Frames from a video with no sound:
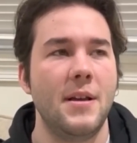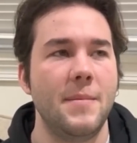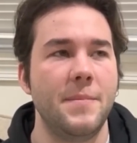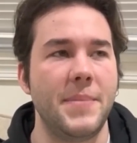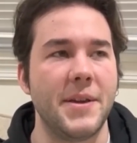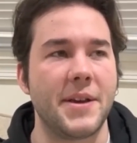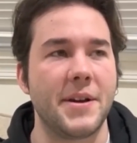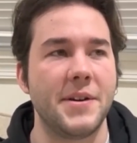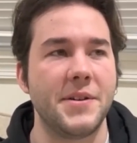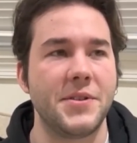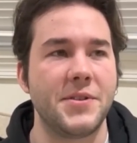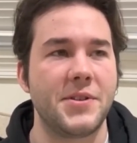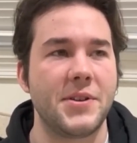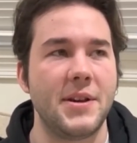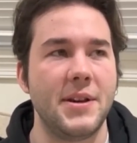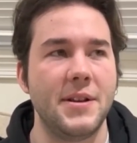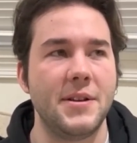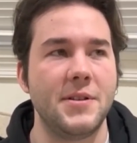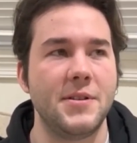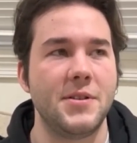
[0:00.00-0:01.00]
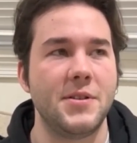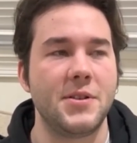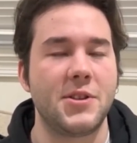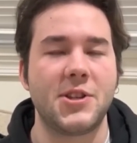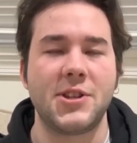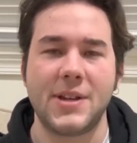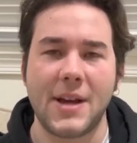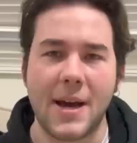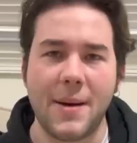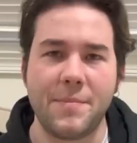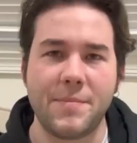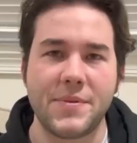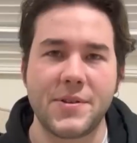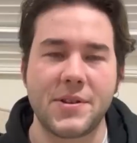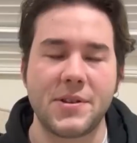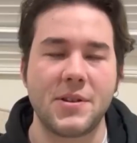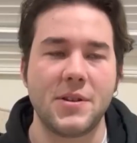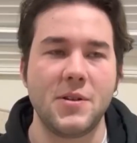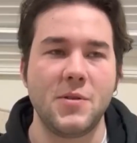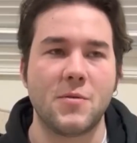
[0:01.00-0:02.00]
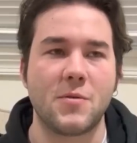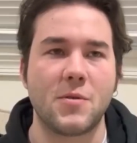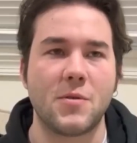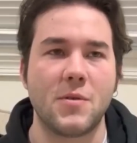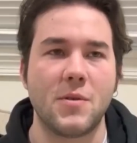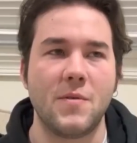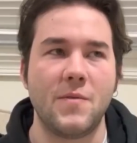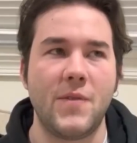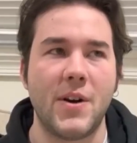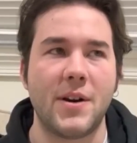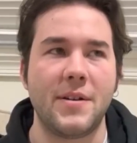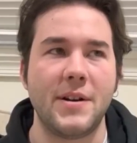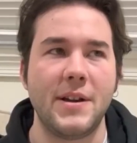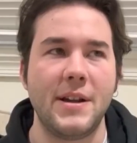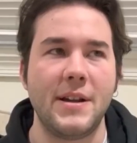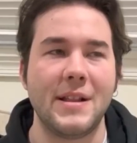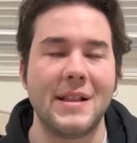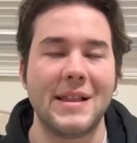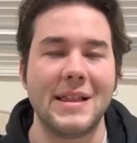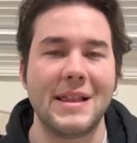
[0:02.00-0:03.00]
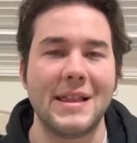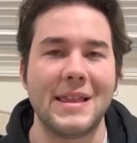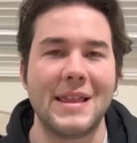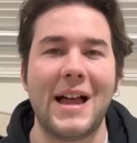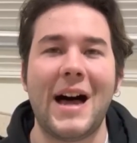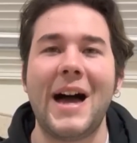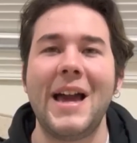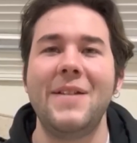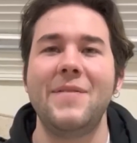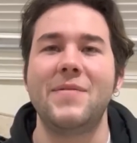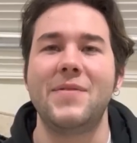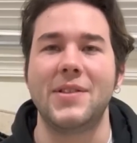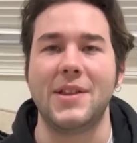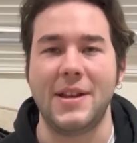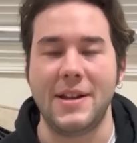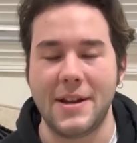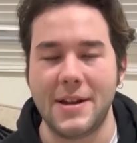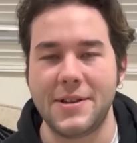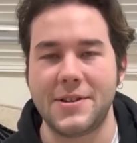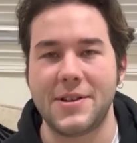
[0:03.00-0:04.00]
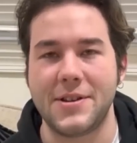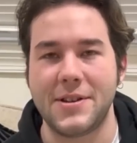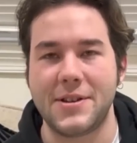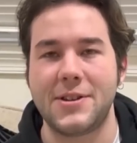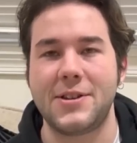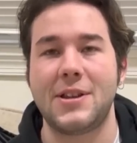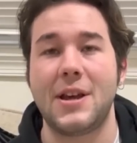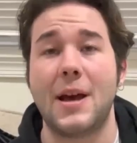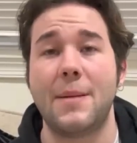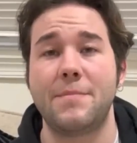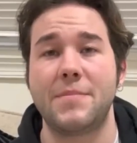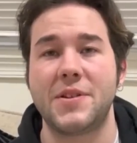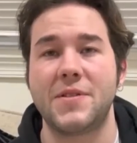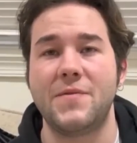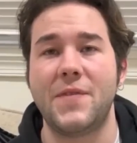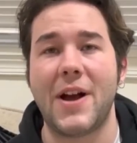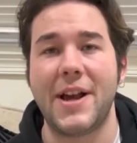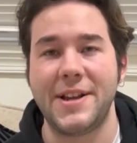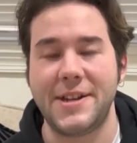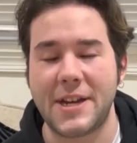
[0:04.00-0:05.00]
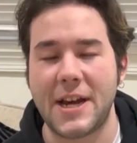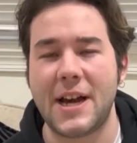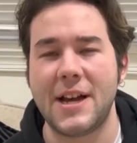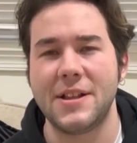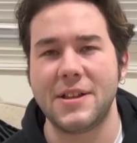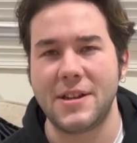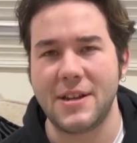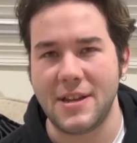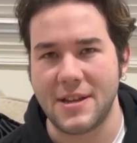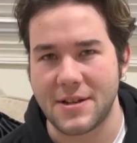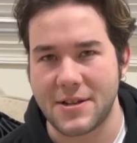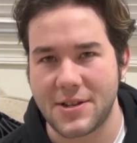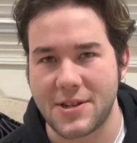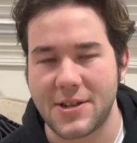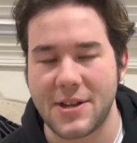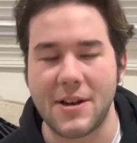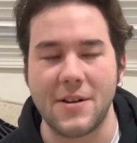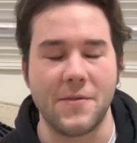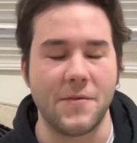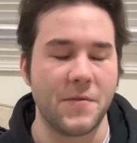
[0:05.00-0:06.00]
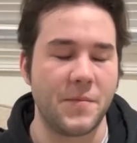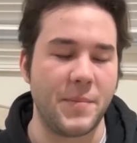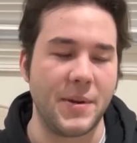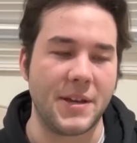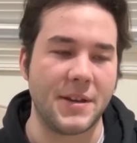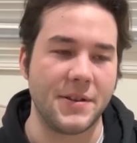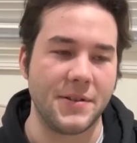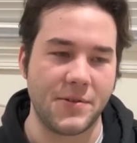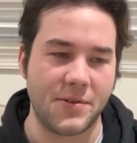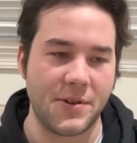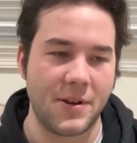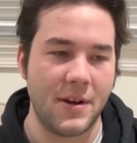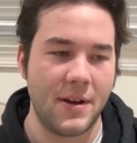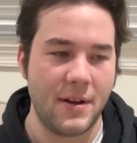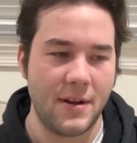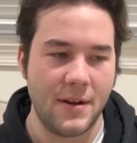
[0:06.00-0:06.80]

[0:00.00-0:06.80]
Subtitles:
because it saps your very liveliness, it saps vitality itself, because